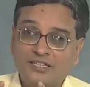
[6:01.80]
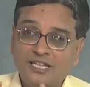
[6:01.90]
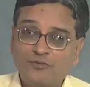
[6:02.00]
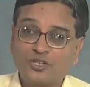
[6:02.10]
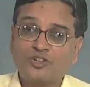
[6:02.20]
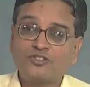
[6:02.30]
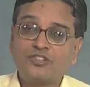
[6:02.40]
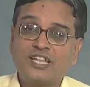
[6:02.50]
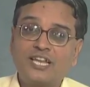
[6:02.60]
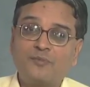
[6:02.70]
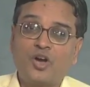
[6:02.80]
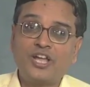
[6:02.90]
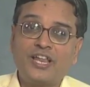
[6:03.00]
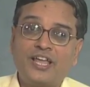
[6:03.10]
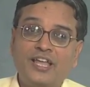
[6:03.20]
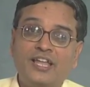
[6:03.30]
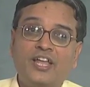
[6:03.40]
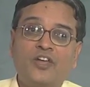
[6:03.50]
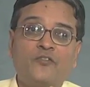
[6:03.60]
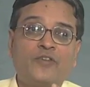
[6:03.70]
thing was also there in Moire.
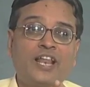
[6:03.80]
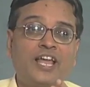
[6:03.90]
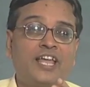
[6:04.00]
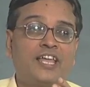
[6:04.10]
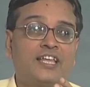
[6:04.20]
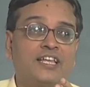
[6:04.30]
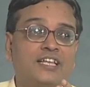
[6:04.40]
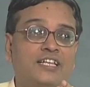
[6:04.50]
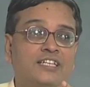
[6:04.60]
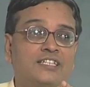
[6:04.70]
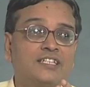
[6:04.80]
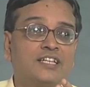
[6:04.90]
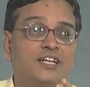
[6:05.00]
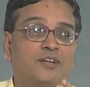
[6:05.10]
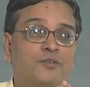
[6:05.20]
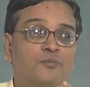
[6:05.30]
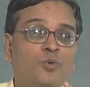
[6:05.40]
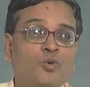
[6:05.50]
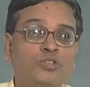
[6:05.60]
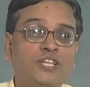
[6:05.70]
When I
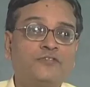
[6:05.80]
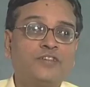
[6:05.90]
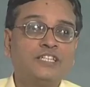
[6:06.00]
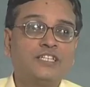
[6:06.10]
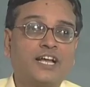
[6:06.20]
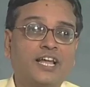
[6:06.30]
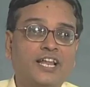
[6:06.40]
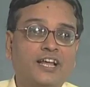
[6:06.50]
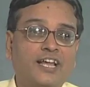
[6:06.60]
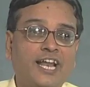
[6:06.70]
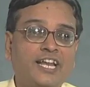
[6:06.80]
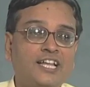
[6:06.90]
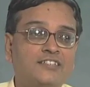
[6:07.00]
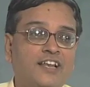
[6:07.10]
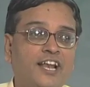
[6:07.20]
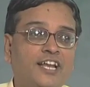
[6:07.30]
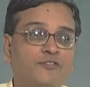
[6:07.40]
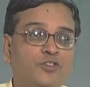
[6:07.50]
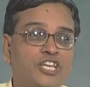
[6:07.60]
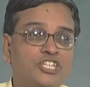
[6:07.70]
move the fringe gratings
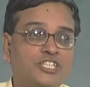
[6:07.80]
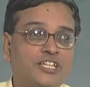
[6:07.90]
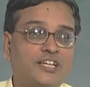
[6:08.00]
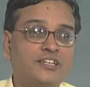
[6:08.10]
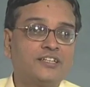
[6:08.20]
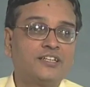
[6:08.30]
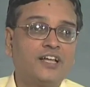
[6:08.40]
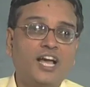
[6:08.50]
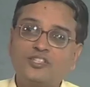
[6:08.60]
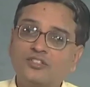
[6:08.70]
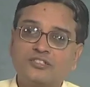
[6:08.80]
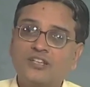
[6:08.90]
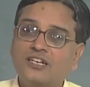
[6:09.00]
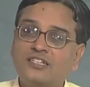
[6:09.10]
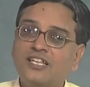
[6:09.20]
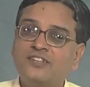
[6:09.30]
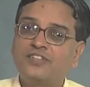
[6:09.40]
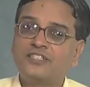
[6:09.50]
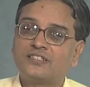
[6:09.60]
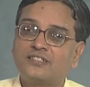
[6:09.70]
relative to each other, I started seeing
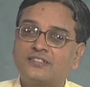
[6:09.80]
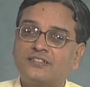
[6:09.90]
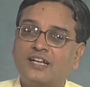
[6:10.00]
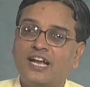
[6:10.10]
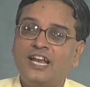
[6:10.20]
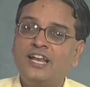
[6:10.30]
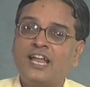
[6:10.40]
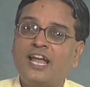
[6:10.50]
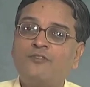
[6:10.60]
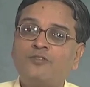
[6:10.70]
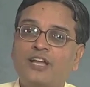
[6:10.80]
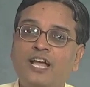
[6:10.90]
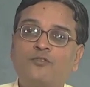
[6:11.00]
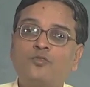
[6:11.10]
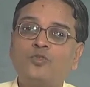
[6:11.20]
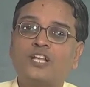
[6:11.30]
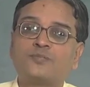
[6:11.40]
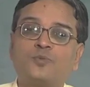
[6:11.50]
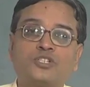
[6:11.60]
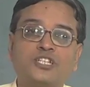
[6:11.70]
fringes. I did not have to have two
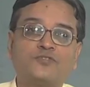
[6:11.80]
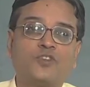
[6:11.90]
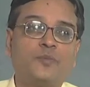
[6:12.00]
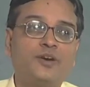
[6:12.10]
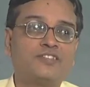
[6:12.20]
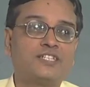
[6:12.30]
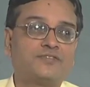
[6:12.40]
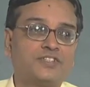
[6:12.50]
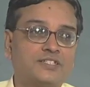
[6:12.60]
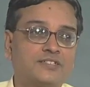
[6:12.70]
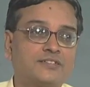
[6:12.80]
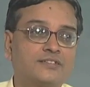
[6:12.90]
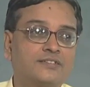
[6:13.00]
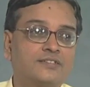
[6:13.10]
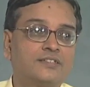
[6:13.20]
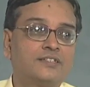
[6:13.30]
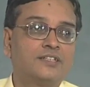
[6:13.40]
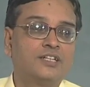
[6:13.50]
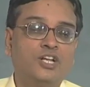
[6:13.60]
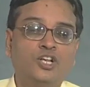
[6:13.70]
exposures for me to see the fringes.
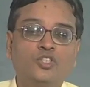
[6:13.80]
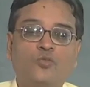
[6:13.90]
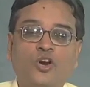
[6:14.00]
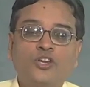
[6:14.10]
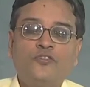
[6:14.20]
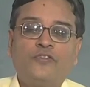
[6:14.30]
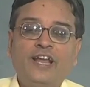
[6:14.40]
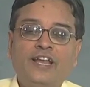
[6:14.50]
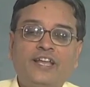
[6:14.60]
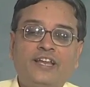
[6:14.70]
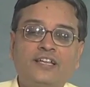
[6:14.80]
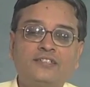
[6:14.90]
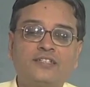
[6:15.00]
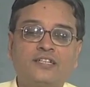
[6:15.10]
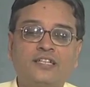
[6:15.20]
So, what you find here is,